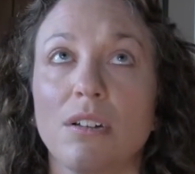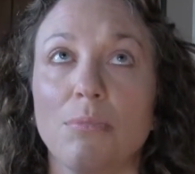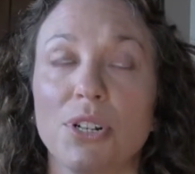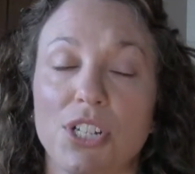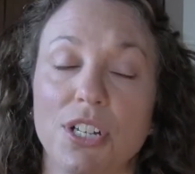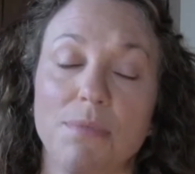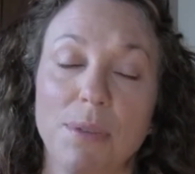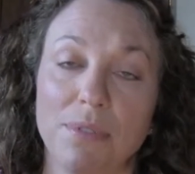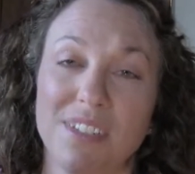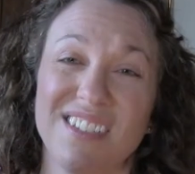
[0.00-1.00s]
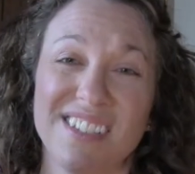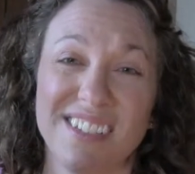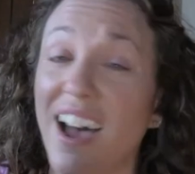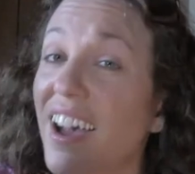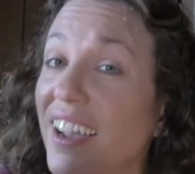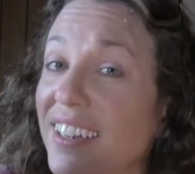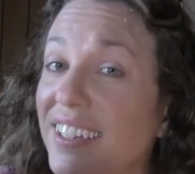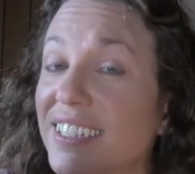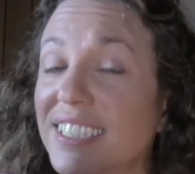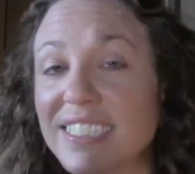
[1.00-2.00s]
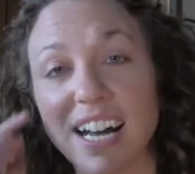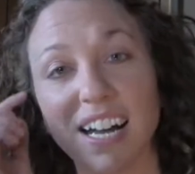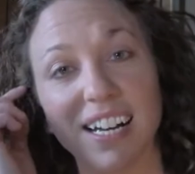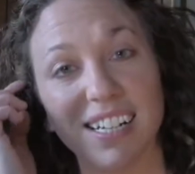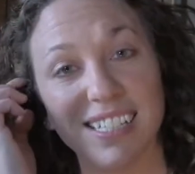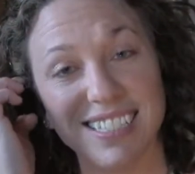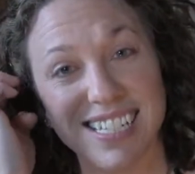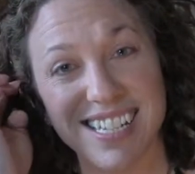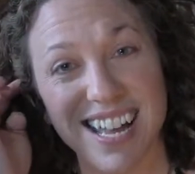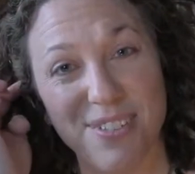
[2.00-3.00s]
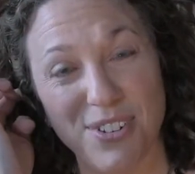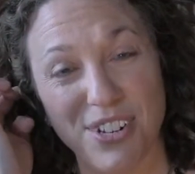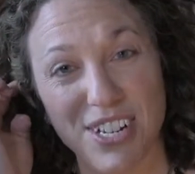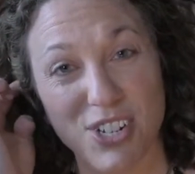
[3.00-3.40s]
pushing people to the side. That's not very